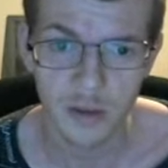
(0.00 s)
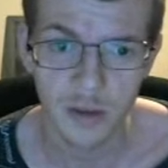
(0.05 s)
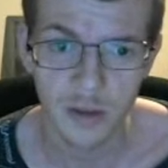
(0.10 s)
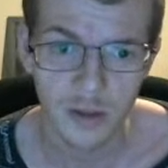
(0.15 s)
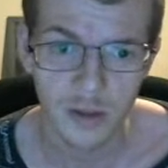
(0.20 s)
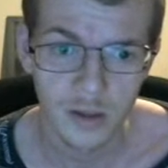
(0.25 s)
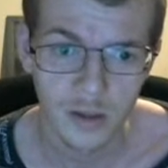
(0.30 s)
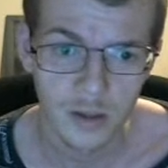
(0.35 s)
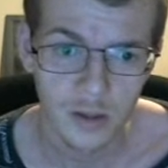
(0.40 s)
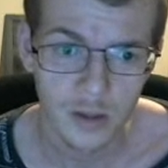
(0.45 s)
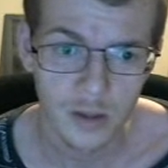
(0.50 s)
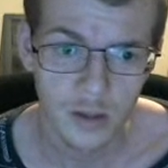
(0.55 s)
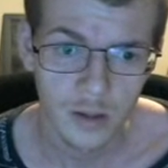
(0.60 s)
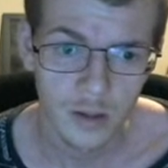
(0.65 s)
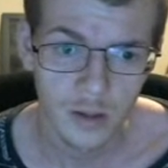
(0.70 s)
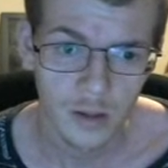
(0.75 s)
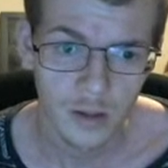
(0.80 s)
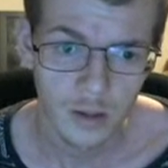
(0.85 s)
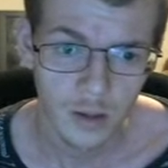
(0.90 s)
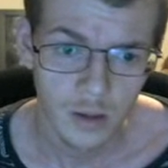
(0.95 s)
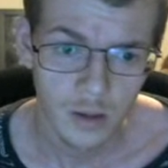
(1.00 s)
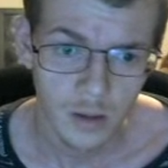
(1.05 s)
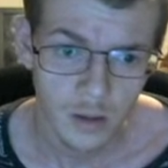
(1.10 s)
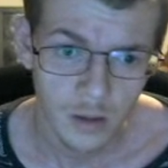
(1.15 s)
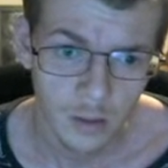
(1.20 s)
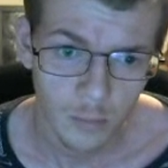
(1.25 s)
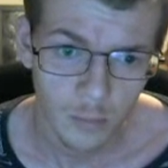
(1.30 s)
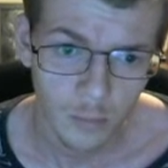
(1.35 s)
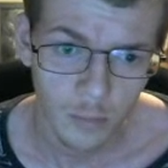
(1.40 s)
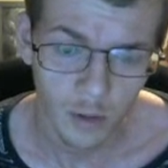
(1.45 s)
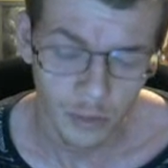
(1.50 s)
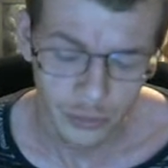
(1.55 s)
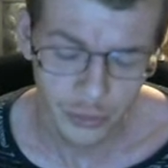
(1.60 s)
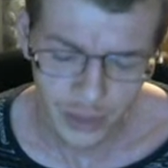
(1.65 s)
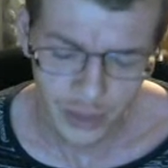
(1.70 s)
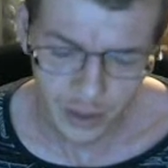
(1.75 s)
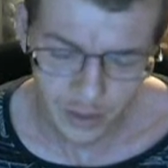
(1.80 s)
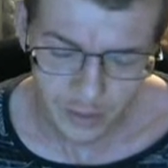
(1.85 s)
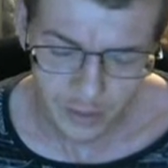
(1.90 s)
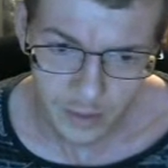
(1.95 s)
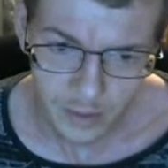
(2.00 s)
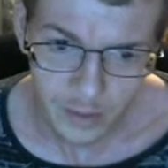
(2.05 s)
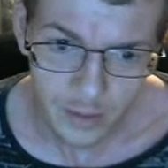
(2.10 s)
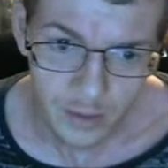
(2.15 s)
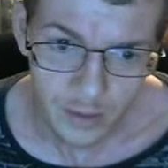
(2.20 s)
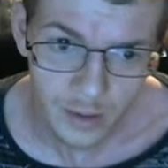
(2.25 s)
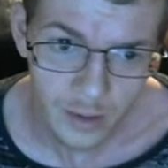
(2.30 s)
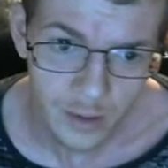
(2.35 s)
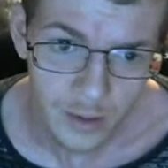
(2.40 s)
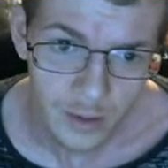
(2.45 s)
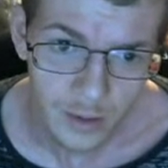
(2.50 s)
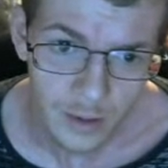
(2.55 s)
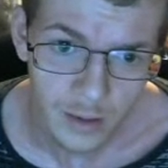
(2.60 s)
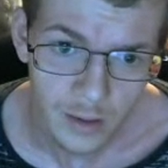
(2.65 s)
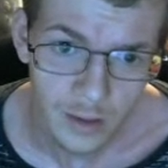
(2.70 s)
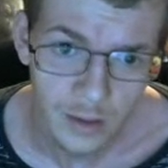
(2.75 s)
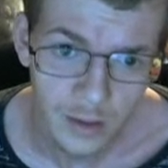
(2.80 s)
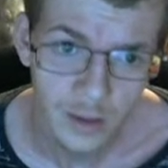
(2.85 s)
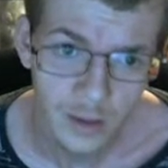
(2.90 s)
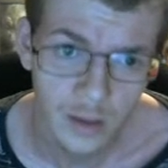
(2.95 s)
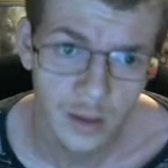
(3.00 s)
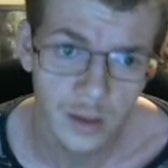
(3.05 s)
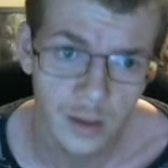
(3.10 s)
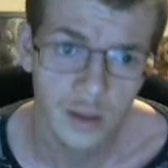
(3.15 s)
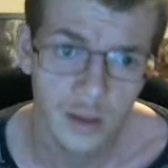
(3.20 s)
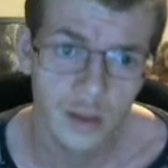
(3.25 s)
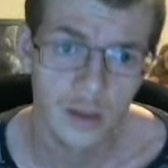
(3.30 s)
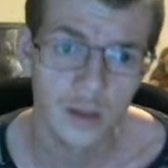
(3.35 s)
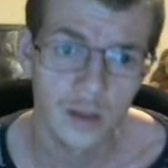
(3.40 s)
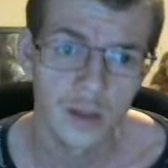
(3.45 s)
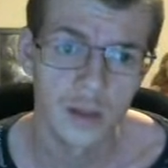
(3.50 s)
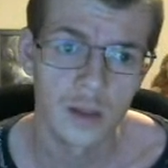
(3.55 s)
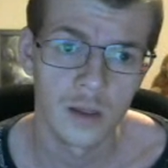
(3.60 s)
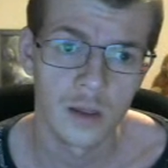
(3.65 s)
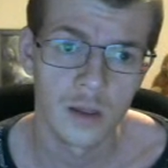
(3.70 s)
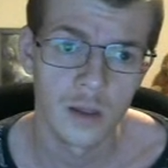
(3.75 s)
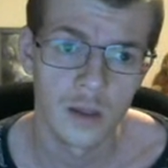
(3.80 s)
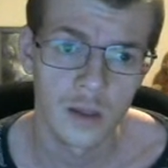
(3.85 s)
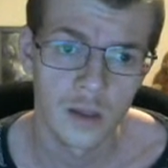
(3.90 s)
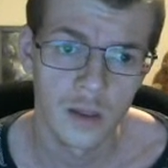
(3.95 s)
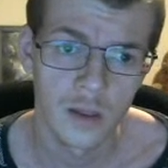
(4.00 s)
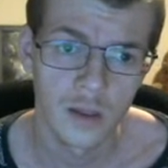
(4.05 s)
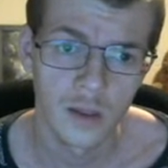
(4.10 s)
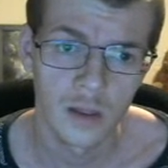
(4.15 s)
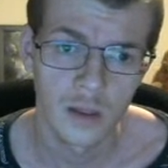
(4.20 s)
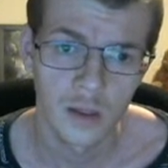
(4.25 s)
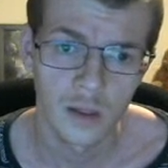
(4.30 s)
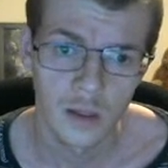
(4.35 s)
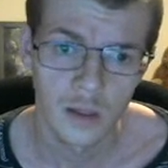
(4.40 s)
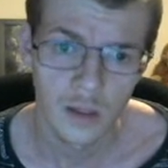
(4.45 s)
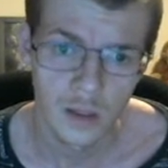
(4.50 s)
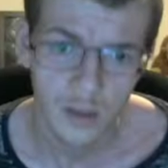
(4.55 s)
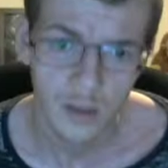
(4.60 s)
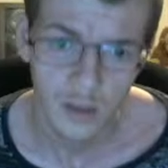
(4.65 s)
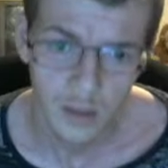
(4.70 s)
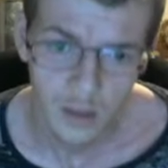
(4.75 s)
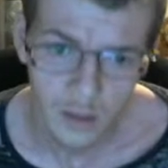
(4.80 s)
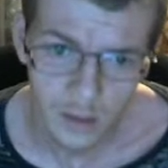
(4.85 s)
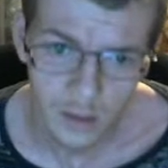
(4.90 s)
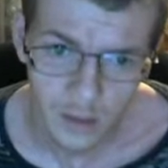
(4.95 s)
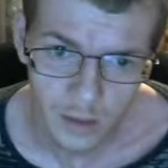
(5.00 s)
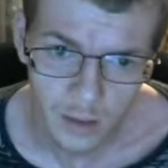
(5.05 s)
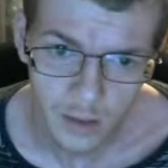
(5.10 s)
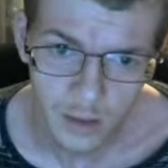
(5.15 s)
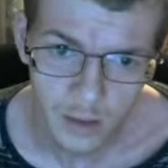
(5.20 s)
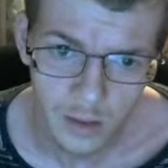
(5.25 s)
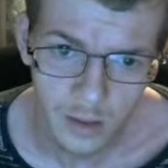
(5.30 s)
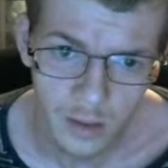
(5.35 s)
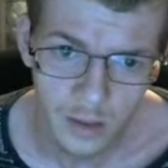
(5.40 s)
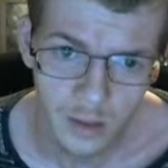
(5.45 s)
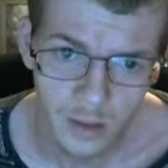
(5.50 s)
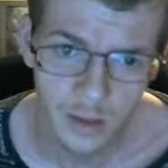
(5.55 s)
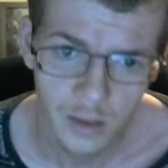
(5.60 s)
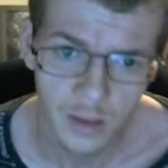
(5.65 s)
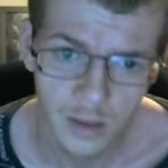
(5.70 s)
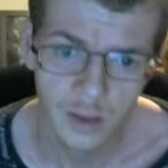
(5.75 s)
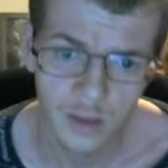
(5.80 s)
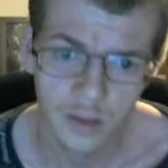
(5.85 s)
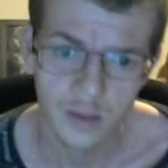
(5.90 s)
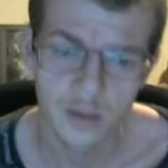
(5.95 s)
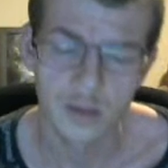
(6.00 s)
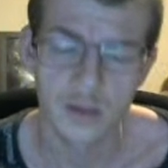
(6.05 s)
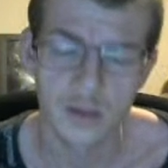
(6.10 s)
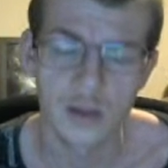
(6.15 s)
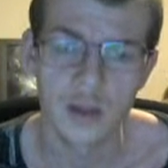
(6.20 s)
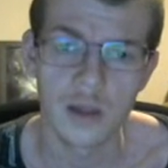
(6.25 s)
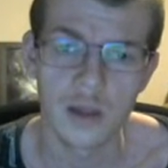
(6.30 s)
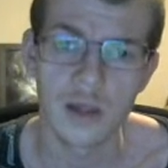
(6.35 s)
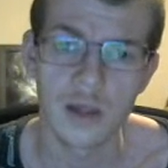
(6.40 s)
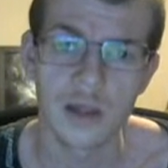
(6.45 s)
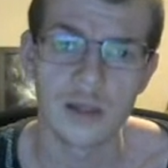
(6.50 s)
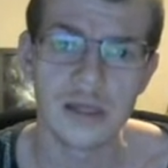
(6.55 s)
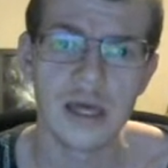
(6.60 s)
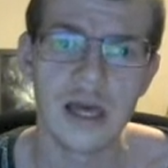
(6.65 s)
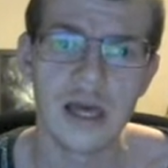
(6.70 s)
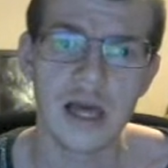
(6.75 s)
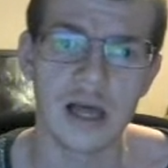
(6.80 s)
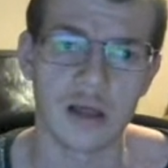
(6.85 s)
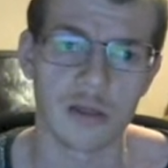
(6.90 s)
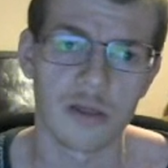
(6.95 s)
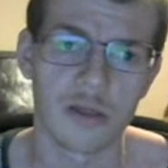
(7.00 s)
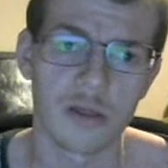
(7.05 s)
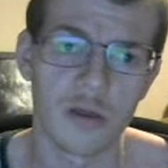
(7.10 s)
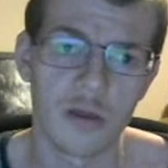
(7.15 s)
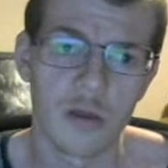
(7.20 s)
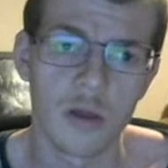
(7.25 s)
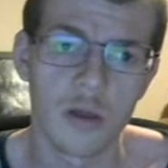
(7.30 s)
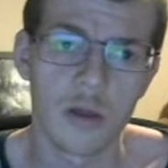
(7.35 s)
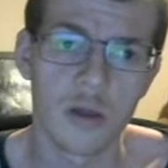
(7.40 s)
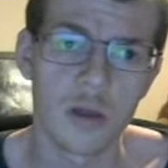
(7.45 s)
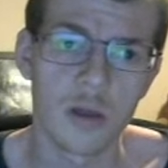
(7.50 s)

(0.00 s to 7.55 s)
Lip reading: I like Barkley. He's a proper honest defender, so good on him for getting.